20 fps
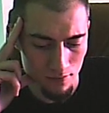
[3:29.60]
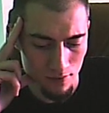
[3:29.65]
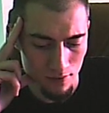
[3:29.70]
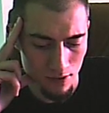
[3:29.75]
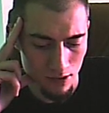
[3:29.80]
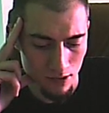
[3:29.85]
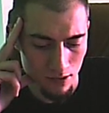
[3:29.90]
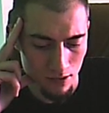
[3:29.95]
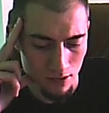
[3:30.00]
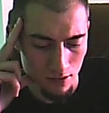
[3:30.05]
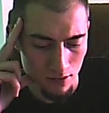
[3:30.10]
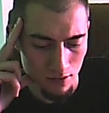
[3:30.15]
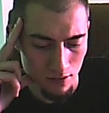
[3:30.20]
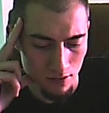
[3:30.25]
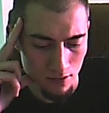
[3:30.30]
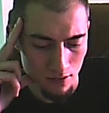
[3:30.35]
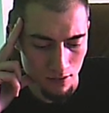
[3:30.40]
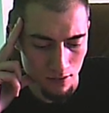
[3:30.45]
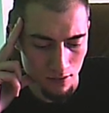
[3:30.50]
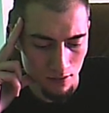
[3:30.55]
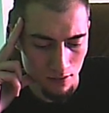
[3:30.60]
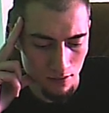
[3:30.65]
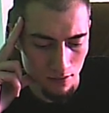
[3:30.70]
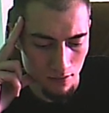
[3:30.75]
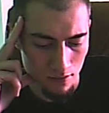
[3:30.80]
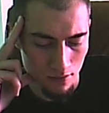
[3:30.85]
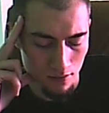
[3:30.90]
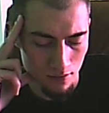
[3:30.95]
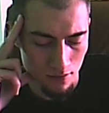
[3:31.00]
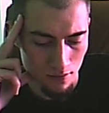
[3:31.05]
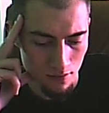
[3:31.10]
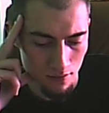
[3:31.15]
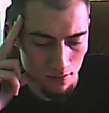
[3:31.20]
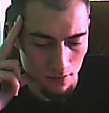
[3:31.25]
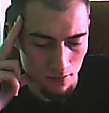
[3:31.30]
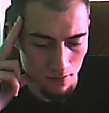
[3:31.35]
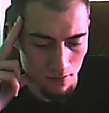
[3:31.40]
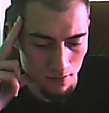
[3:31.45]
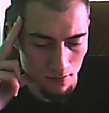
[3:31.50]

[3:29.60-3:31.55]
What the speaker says: (no one is talking)